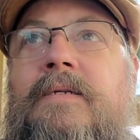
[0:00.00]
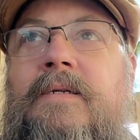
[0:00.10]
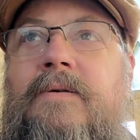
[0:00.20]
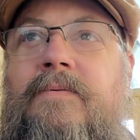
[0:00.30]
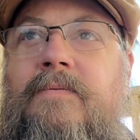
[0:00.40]

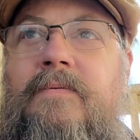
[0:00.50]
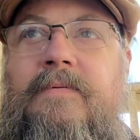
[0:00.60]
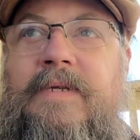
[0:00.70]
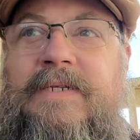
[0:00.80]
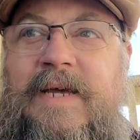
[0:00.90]
So
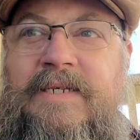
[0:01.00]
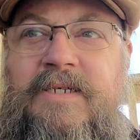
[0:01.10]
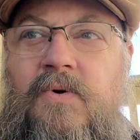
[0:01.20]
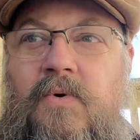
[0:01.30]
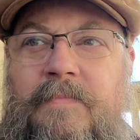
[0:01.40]
the test
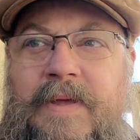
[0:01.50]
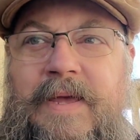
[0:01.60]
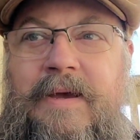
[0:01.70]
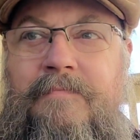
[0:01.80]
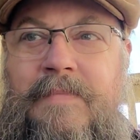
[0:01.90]
score
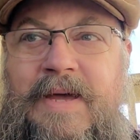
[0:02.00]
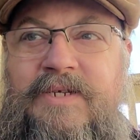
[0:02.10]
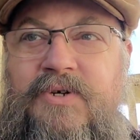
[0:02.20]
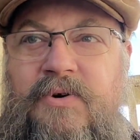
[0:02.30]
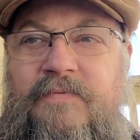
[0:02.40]
being a
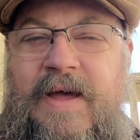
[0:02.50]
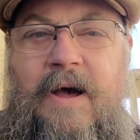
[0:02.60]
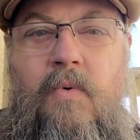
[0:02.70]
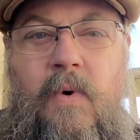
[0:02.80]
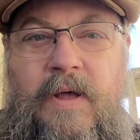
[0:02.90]
measure of
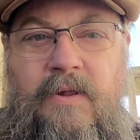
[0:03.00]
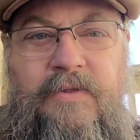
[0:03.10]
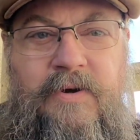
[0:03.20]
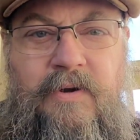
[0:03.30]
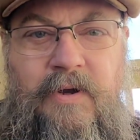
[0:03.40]
how well
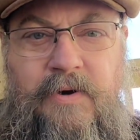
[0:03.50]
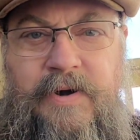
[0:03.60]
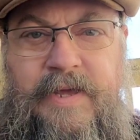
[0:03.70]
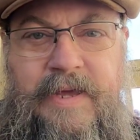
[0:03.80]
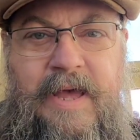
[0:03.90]
they're
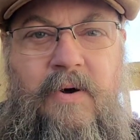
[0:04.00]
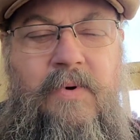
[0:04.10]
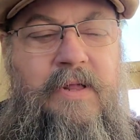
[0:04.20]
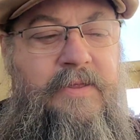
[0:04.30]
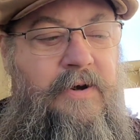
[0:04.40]
learning, how
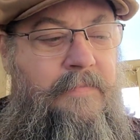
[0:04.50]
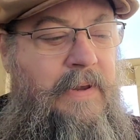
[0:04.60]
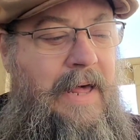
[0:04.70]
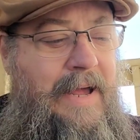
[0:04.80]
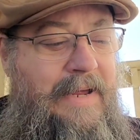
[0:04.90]
well they're
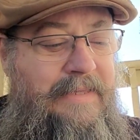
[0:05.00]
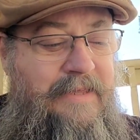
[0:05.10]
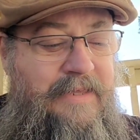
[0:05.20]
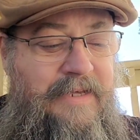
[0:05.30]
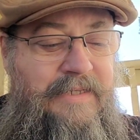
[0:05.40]
applying
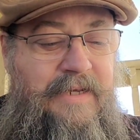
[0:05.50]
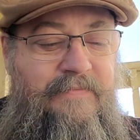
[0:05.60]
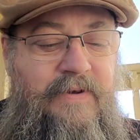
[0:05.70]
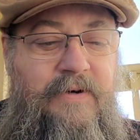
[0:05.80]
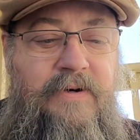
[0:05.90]
the things
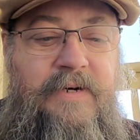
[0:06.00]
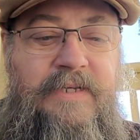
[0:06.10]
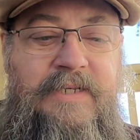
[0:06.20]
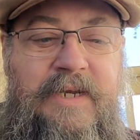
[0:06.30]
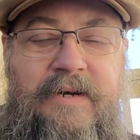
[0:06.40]
they've learned,
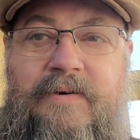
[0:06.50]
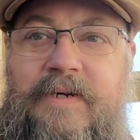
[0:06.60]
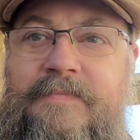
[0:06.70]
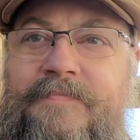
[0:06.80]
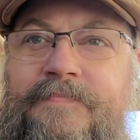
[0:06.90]
etc.